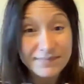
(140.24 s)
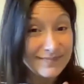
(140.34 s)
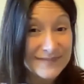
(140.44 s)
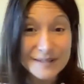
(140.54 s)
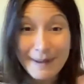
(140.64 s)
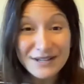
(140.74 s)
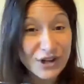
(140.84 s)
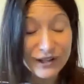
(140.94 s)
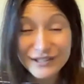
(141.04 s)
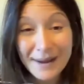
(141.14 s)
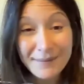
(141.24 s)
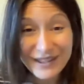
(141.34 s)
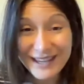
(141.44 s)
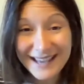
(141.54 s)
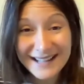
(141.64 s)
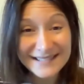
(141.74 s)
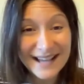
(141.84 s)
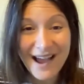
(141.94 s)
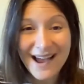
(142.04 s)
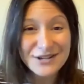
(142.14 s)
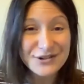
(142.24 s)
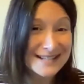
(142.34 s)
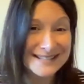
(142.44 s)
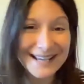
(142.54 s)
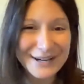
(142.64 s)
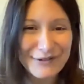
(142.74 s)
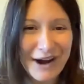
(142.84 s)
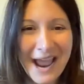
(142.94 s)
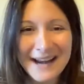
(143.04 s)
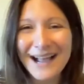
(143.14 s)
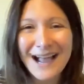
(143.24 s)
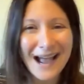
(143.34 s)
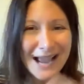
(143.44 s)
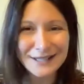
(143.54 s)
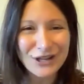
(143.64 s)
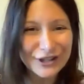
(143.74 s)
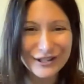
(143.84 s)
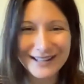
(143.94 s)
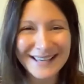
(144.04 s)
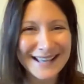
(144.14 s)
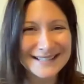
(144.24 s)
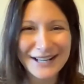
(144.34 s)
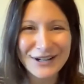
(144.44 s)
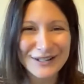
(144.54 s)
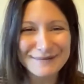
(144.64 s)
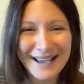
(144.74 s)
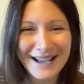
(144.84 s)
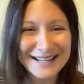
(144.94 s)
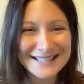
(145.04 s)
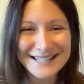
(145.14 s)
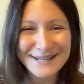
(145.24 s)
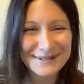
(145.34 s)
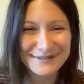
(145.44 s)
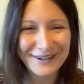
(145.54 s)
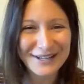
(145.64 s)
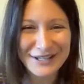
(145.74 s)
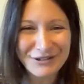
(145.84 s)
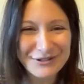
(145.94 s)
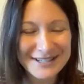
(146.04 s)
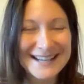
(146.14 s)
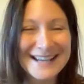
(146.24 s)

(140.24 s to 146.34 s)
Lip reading: spent all our time with the kids. I translated for Anna. I talked to the kids. They called me auntie. It was very cute.